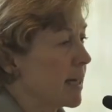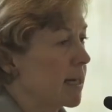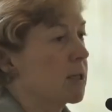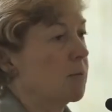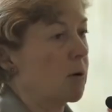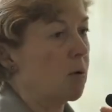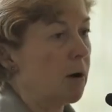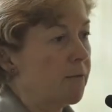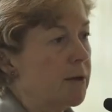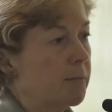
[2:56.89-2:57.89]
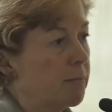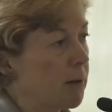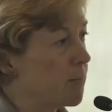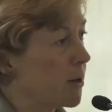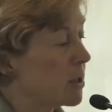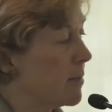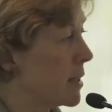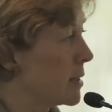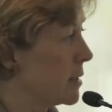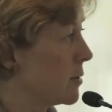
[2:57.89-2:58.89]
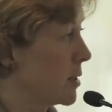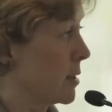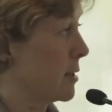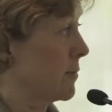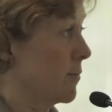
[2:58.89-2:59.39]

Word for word: actually went off their blood pressure medicines, which is